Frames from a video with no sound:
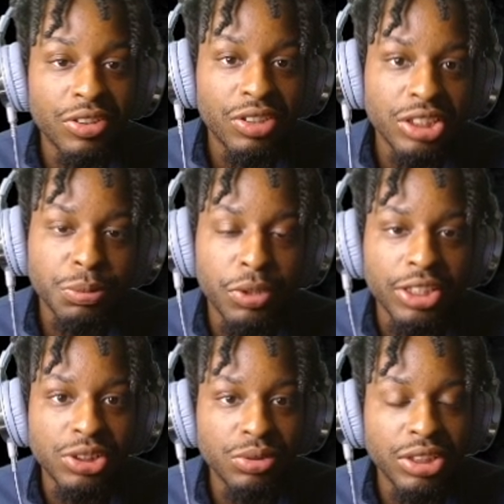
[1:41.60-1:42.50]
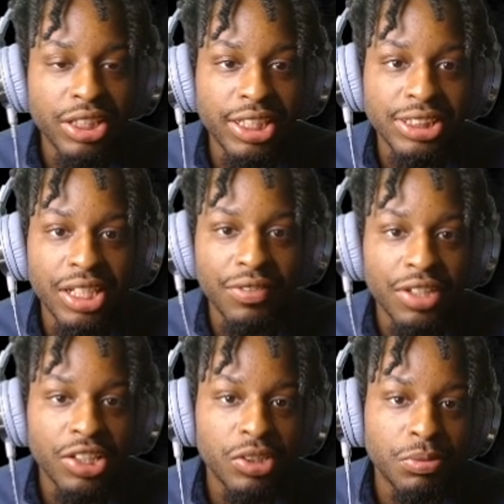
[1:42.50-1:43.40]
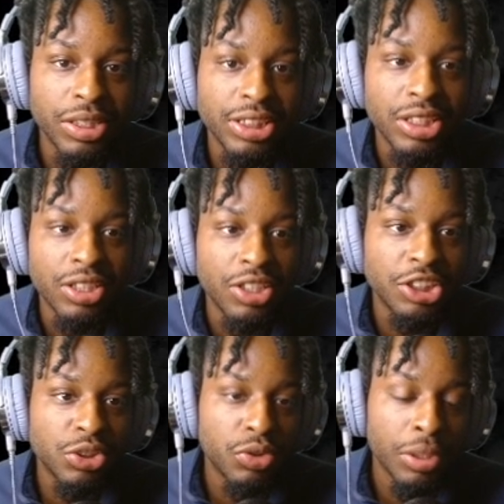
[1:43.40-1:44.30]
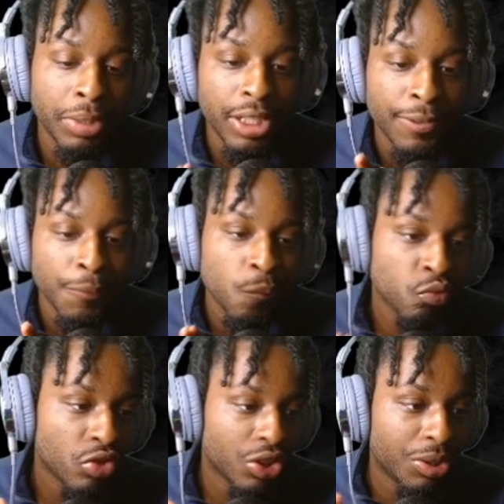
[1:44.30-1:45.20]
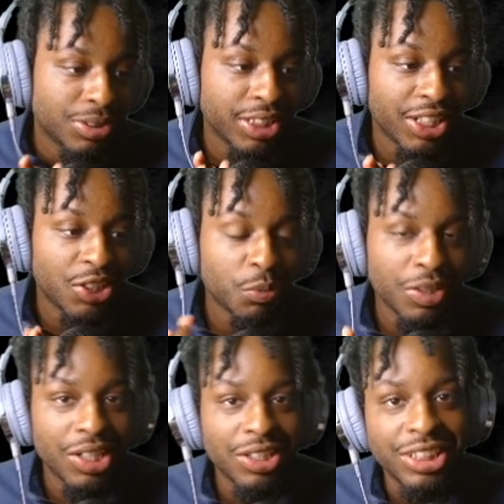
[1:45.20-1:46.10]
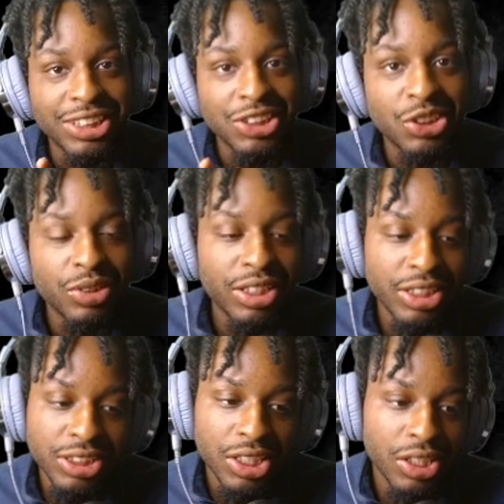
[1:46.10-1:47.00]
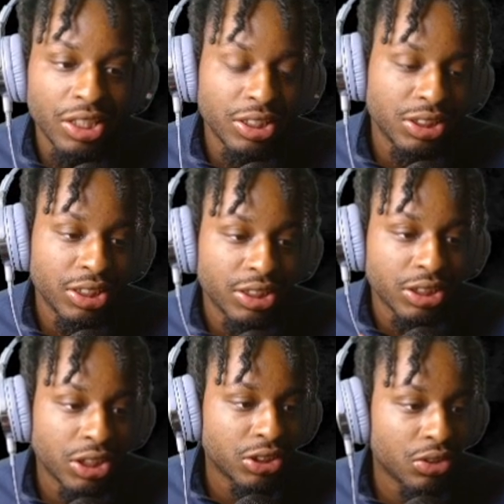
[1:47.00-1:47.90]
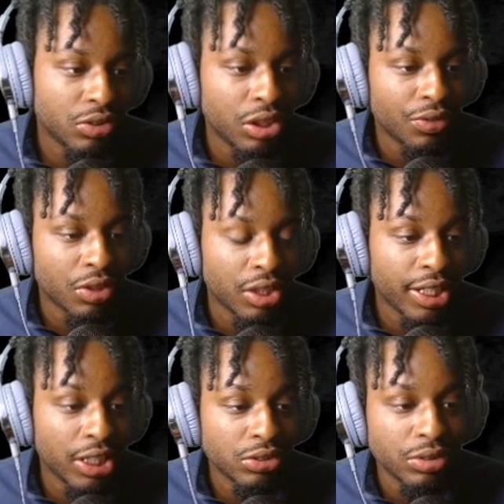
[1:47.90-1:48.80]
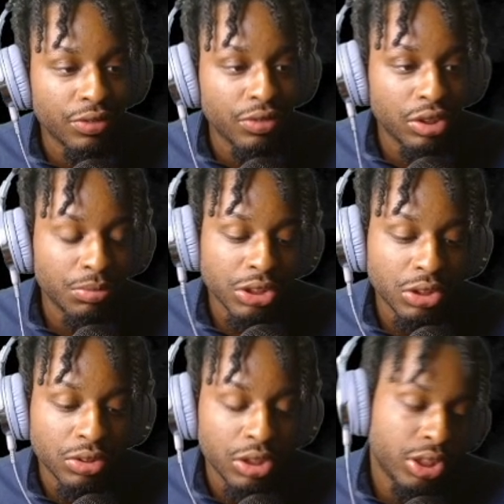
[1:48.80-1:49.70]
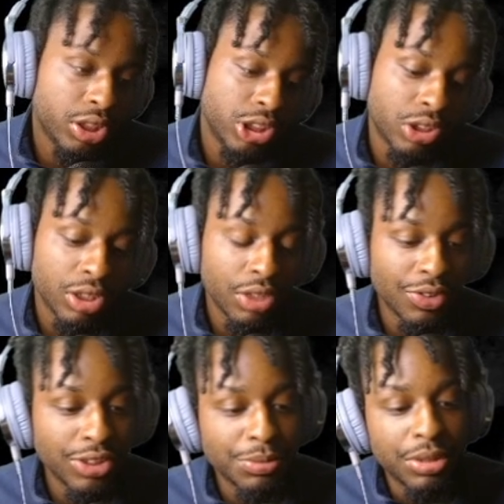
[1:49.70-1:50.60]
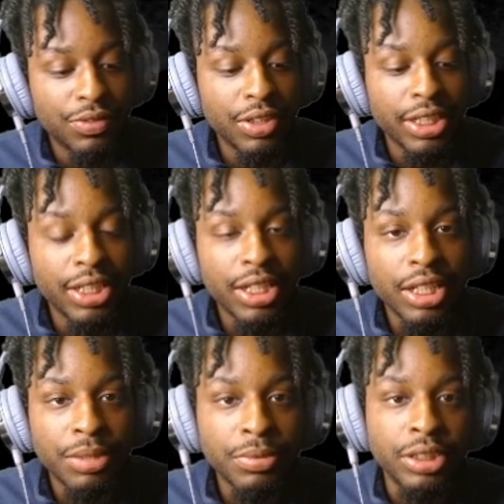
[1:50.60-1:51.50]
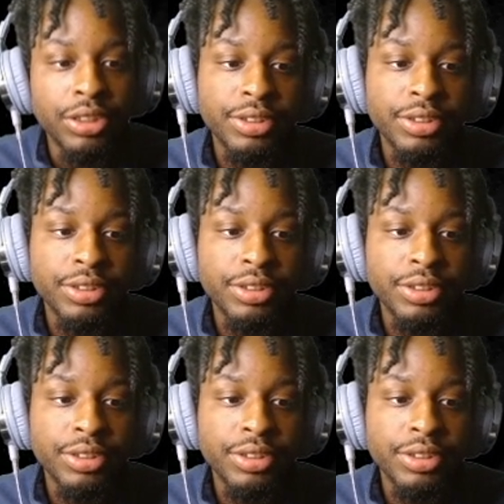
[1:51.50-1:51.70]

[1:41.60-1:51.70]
This part two to the yesterday video, but it's the third story, man. You know what I'm saying? I hope y'all niggas enjoying this. Y'all niggas is, because y'all show love on the last one, you feel me? So, show love on this motherfucker. Hit that like button.